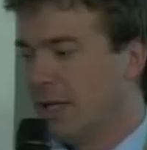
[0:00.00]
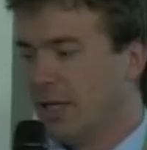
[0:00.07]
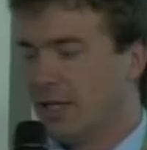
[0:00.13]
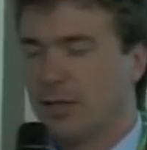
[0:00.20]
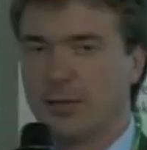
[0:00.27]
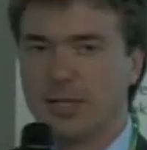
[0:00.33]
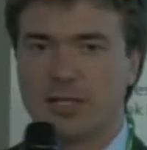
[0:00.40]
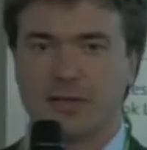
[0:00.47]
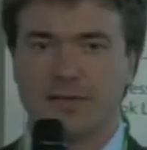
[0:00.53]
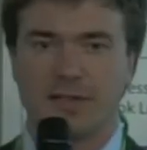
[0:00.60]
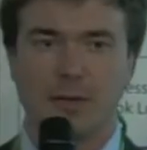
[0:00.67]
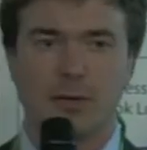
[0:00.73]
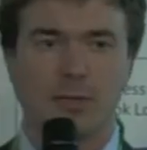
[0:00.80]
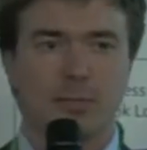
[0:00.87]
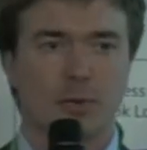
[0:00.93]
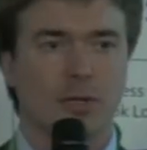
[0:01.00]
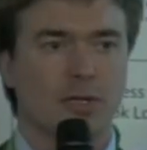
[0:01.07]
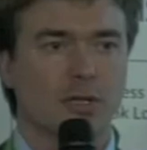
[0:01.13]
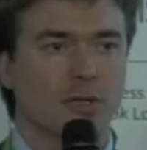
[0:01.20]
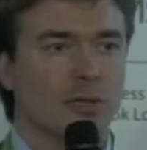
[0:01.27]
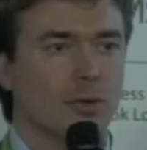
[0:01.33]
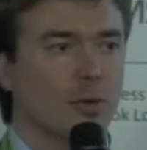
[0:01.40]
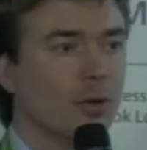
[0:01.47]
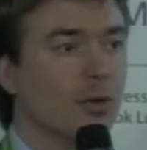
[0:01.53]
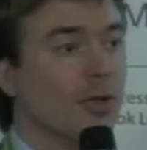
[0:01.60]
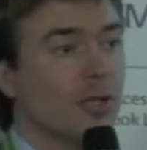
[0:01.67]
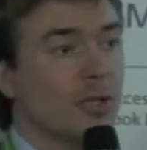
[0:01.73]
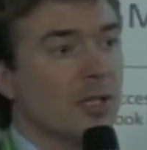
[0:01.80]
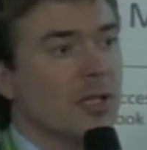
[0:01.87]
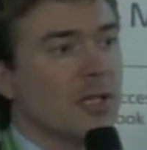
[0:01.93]
So that's very important.
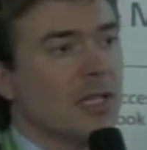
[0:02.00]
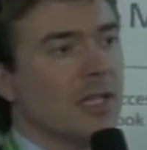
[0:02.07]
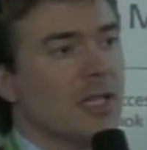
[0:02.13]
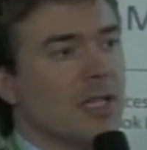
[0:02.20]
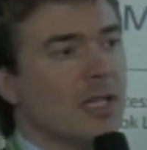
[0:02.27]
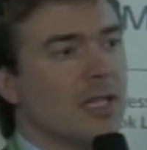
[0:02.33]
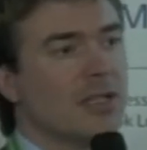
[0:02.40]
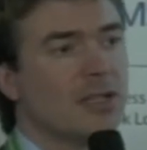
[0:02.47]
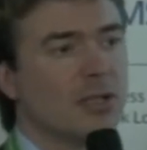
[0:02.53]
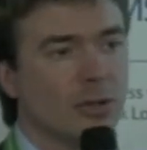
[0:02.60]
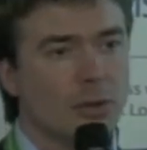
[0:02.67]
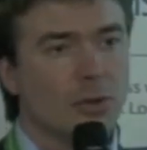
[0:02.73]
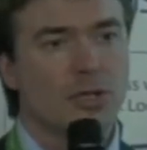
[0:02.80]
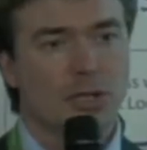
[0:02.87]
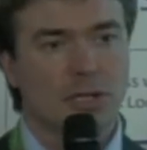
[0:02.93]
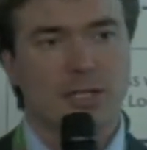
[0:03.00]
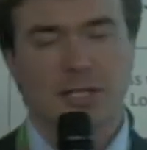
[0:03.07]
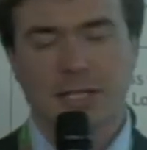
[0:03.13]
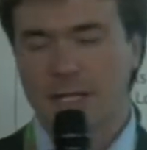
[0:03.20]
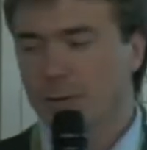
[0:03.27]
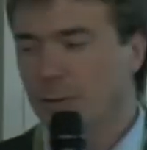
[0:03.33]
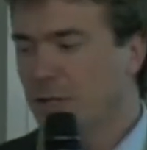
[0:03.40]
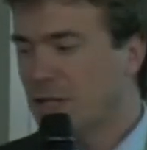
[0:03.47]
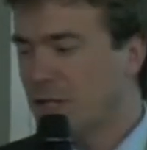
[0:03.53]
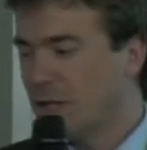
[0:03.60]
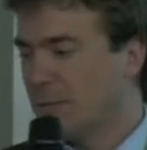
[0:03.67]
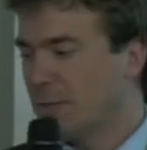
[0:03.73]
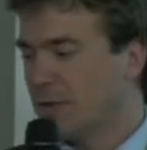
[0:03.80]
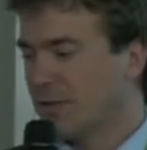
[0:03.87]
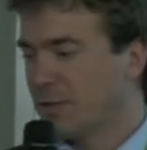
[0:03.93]
Other solutions that we
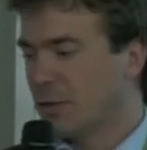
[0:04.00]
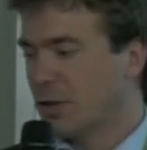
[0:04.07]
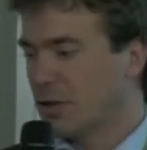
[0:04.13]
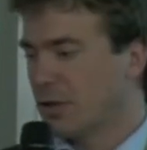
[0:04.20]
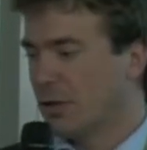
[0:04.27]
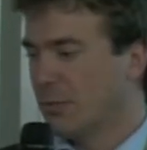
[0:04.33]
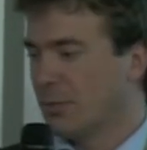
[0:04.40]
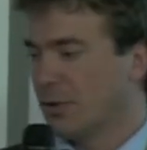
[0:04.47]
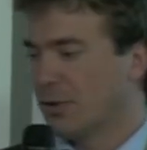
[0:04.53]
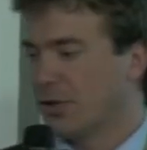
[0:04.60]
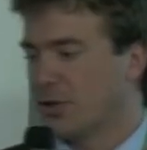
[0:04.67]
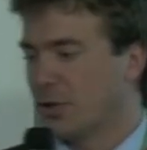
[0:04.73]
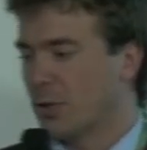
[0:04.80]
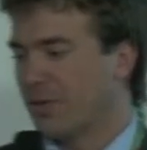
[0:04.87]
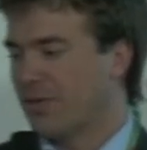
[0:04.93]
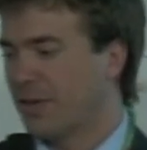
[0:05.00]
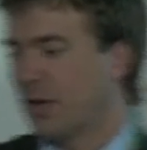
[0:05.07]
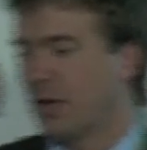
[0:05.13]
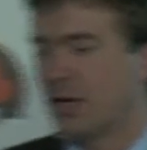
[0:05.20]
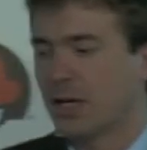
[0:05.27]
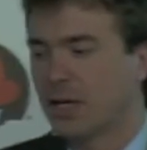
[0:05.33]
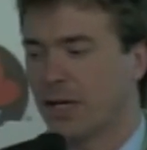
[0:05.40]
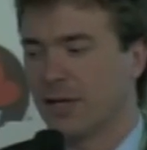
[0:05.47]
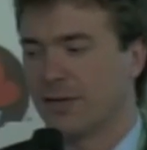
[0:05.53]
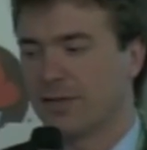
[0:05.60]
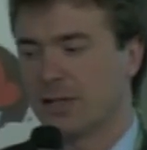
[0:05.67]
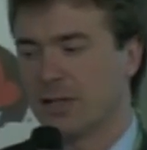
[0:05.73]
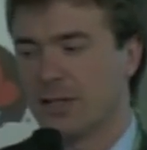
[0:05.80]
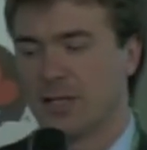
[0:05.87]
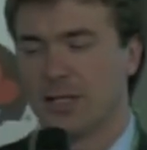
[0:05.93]
ship is, for example, the Zarafa Archiver.